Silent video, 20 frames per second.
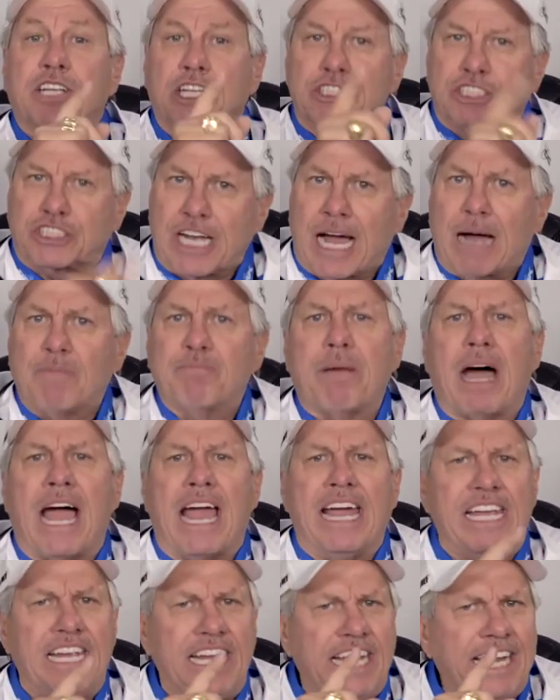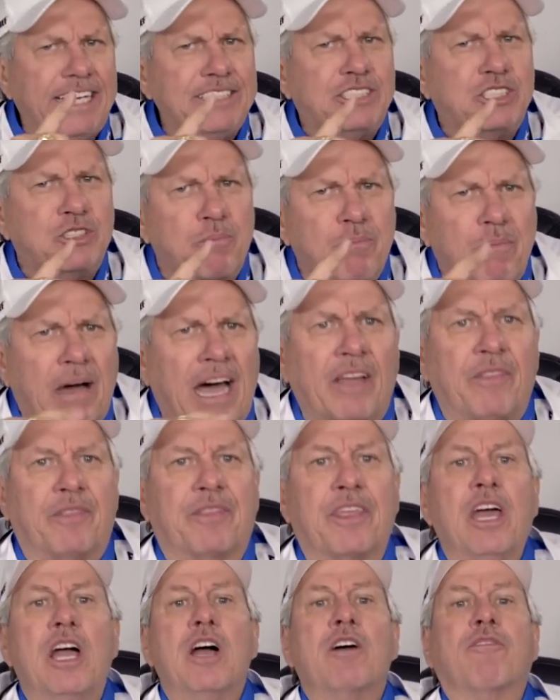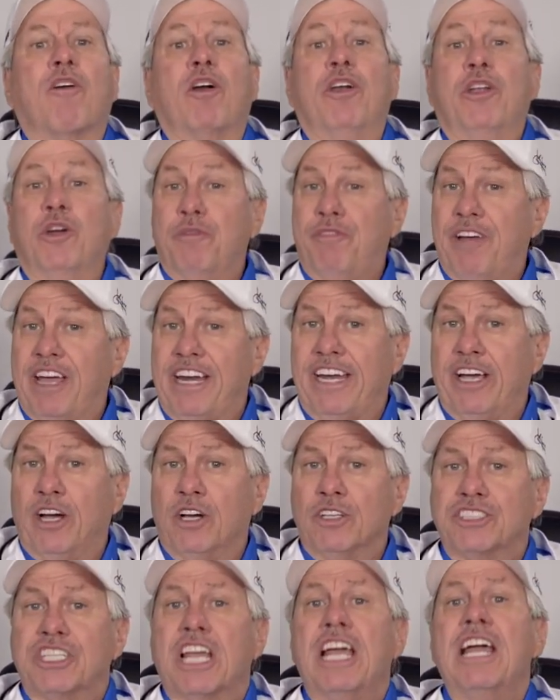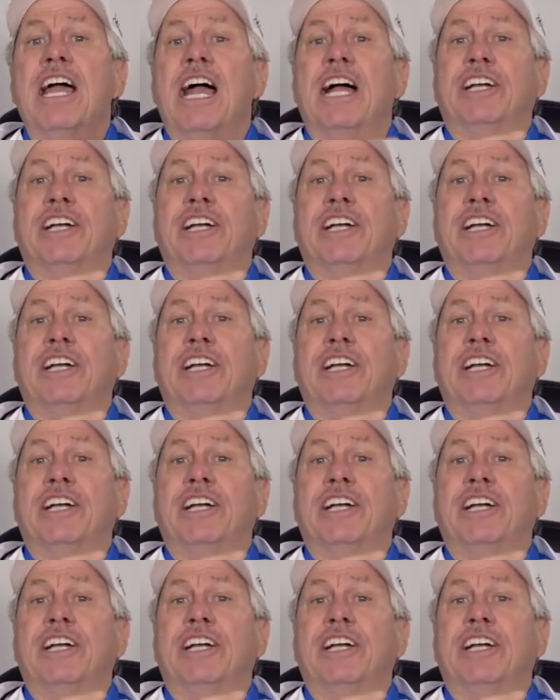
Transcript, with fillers: to stop by each month for new videos